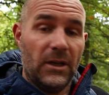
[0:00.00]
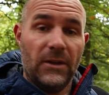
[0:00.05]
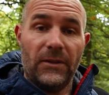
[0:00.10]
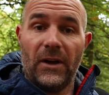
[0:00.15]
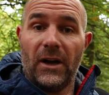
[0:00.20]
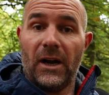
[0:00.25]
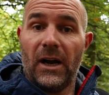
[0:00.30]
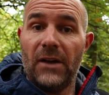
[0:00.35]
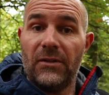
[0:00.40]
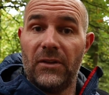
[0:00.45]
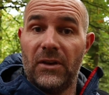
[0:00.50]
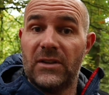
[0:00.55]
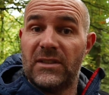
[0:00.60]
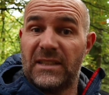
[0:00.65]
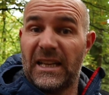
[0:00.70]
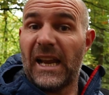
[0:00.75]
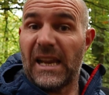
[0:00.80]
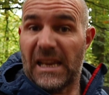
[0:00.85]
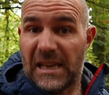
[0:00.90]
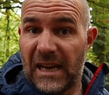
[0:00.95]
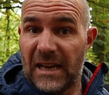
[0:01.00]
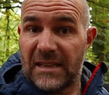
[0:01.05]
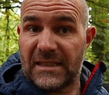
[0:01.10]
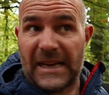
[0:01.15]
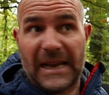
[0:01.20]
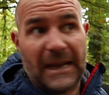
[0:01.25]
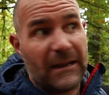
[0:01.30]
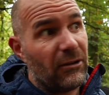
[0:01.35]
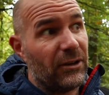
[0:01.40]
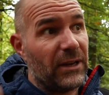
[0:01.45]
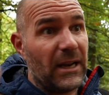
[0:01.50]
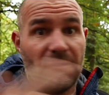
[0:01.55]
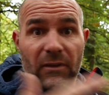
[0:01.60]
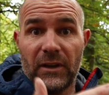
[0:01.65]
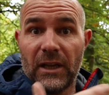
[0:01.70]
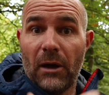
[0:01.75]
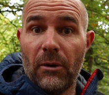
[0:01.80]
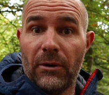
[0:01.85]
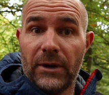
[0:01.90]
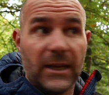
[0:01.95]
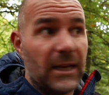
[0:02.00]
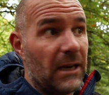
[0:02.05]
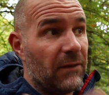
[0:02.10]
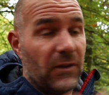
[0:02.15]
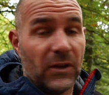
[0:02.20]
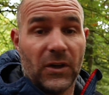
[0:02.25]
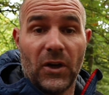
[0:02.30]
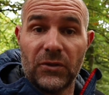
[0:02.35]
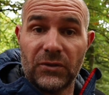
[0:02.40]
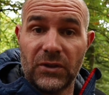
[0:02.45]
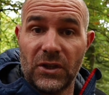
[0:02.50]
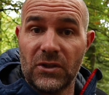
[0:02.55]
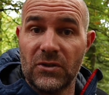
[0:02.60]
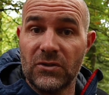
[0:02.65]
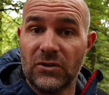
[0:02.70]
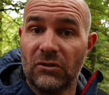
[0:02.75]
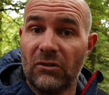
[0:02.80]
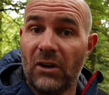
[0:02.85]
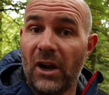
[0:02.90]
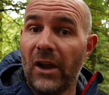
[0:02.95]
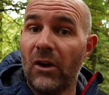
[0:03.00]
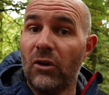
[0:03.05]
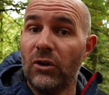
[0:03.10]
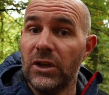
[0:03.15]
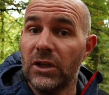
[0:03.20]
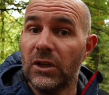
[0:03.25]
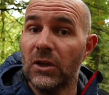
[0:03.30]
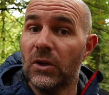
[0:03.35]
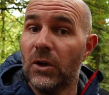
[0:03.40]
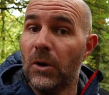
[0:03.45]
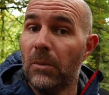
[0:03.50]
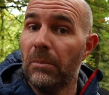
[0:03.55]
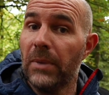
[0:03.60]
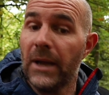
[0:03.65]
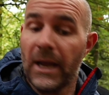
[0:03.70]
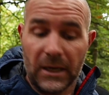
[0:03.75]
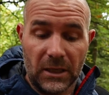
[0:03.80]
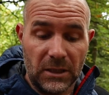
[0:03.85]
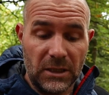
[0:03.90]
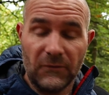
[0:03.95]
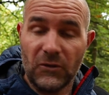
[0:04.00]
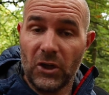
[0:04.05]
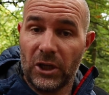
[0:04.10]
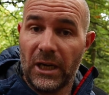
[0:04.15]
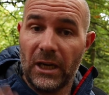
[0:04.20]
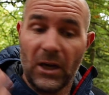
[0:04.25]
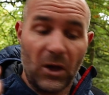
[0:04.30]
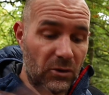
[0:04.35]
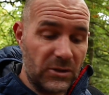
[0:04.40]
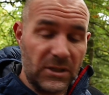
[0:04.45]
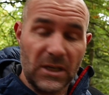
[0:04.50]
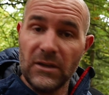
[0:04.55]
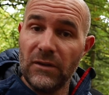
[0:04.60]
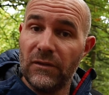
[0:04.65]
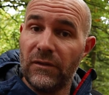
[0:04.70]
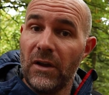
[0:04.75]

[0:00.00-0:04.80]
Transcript: that either to get your kit out and have a go at it if the conditions are right, or you can come back and you've got it logged in your